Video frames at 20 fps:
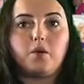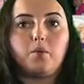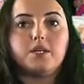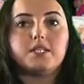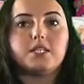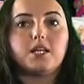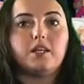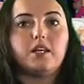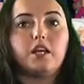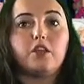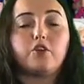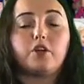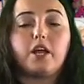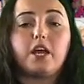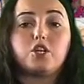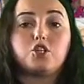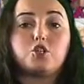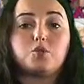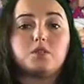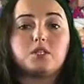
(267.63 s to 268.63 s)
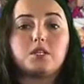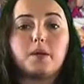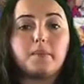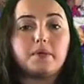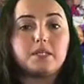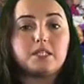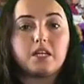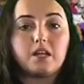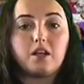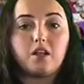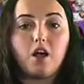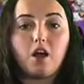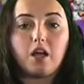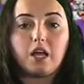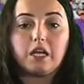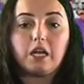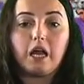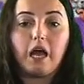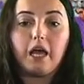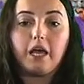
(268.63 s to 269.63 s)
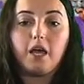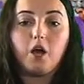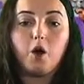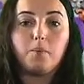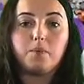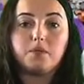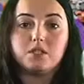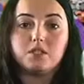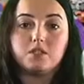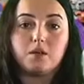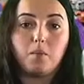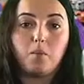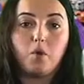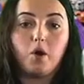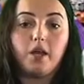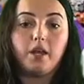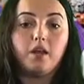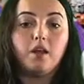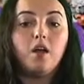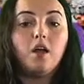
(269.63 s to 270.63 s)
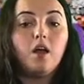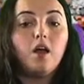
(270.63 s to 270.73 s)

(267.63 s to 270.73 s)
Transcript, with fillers: We said the other day she was up at 10 o'clock at night helping someone